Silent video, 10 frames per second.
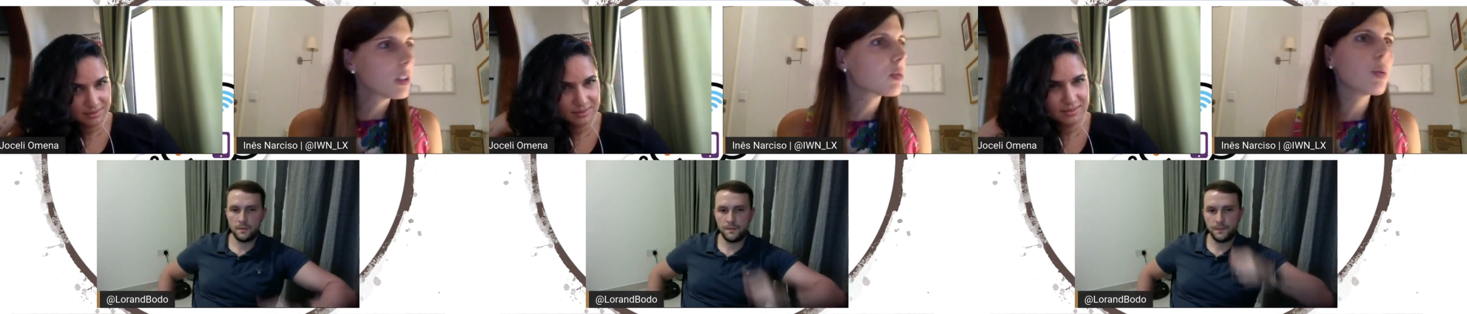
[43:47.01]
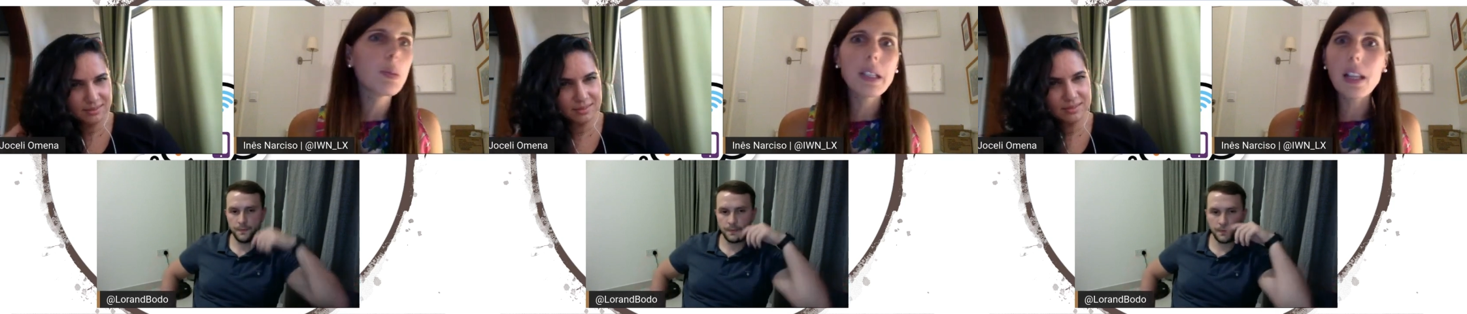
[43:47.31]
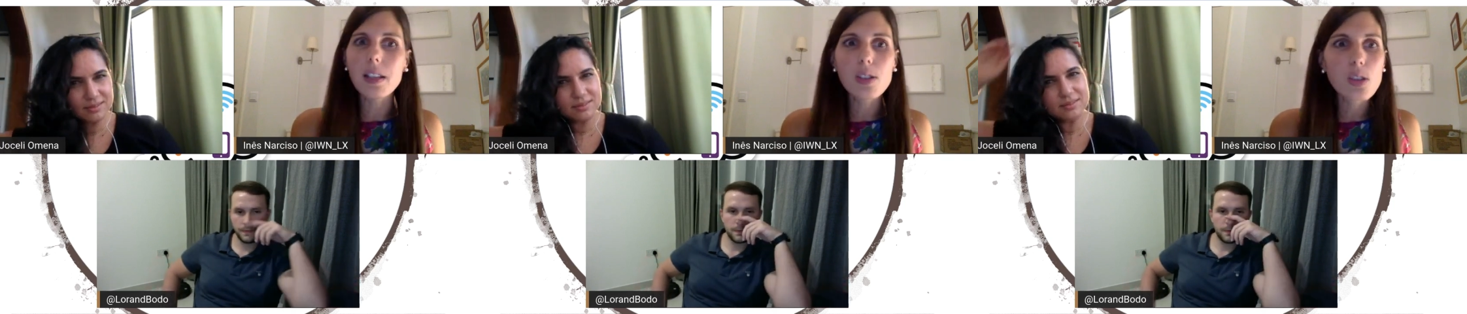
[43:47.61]
Speaker 1: this would be
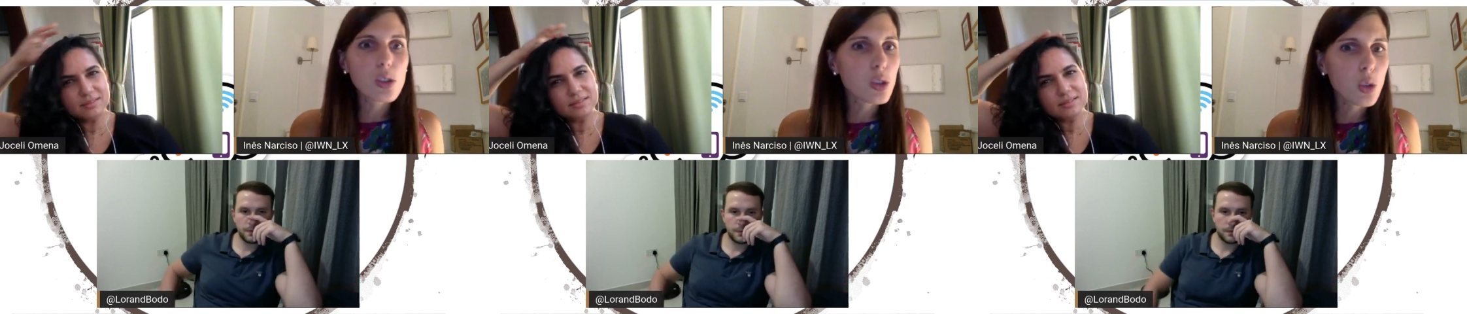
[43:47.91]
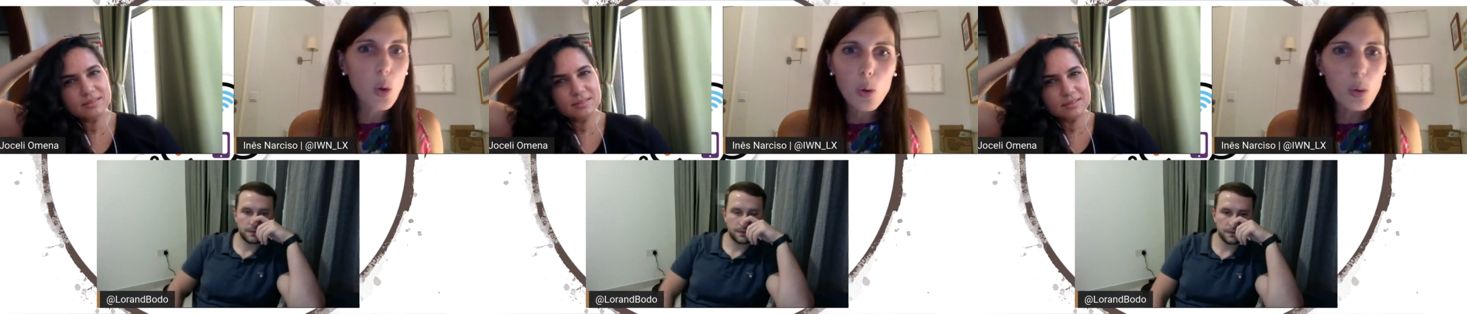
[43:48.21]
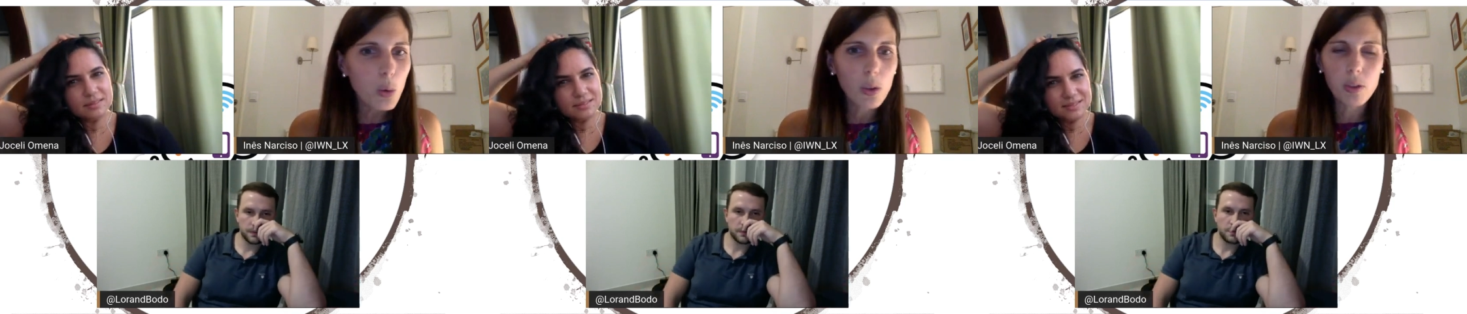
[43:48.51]
like so
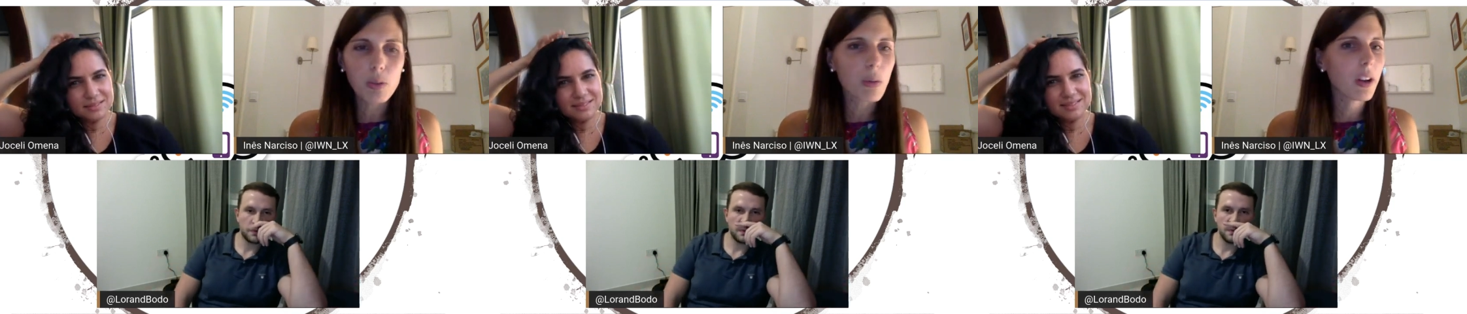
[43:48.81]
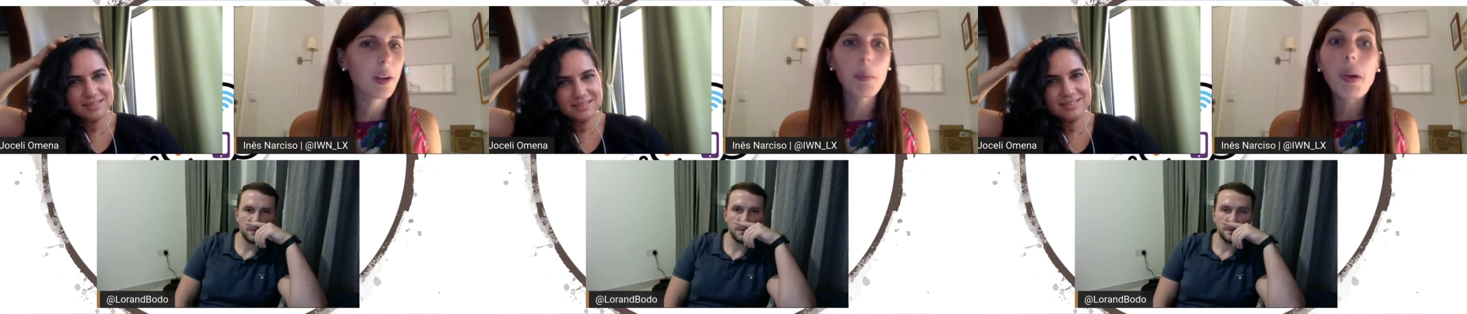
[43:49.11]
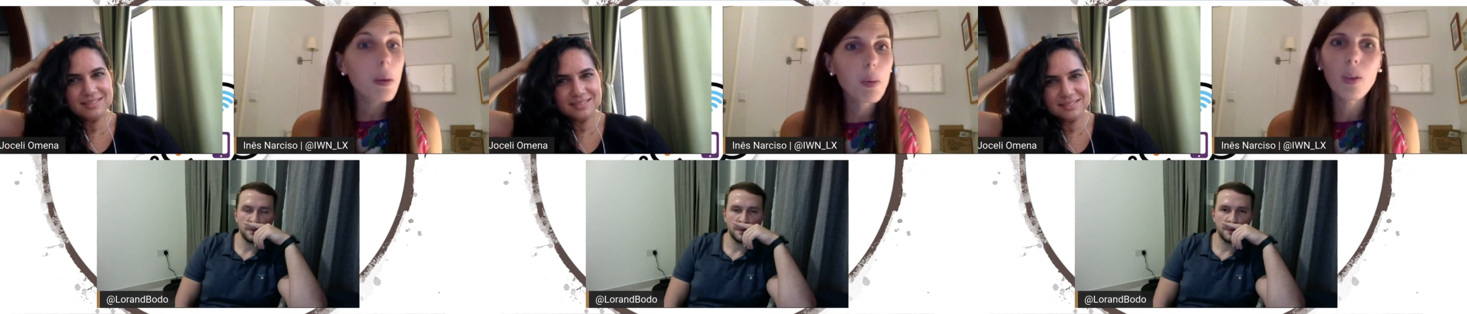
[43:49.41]
cool to write a
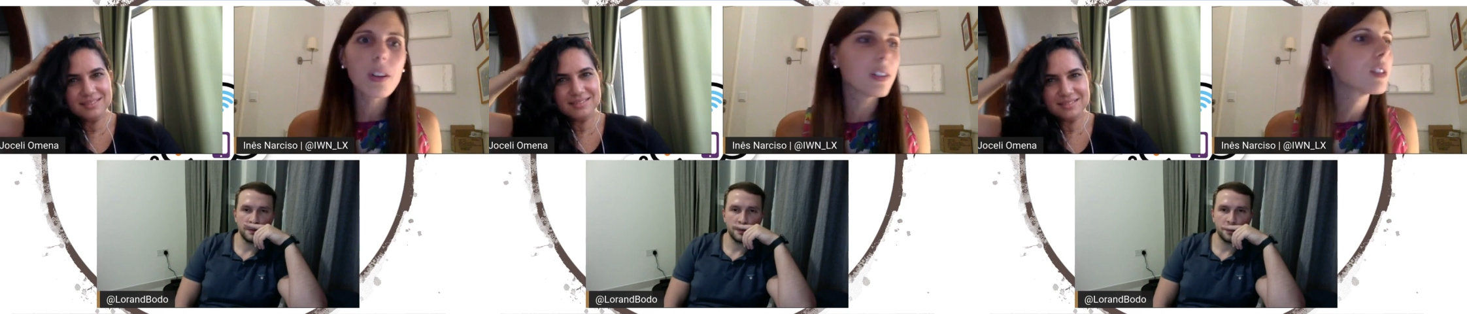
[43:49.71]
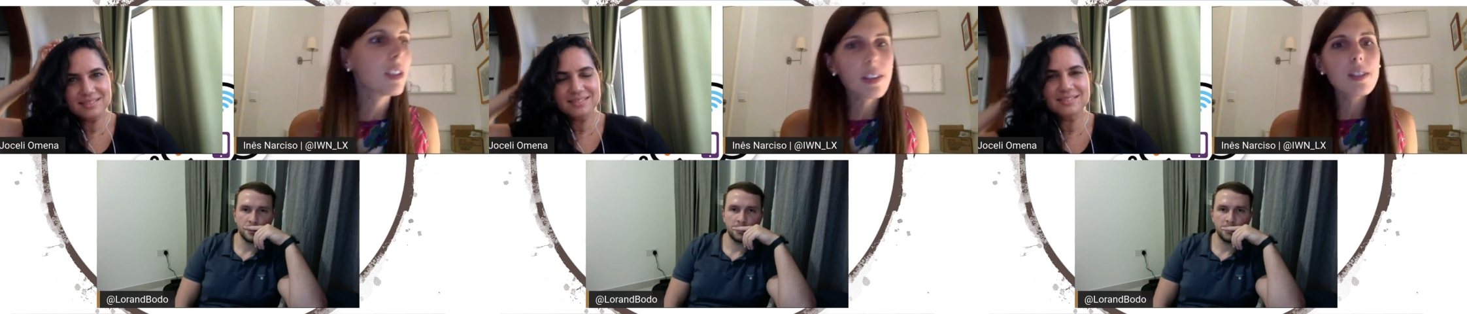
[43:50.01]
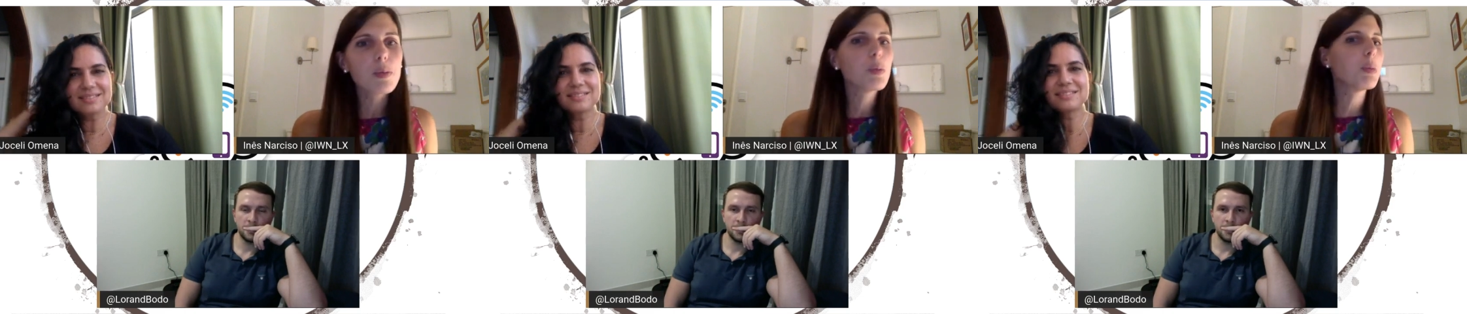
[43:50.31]
paper on this, and
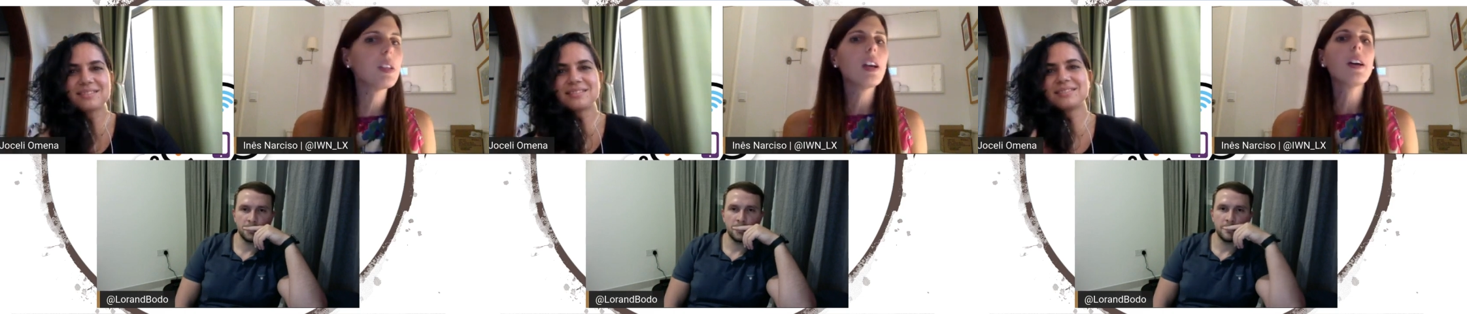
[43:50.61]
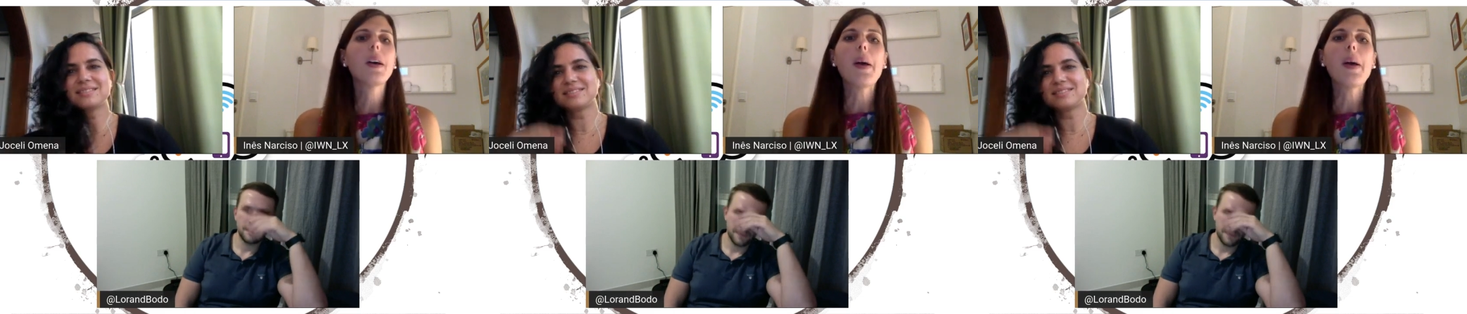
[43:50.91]
this would be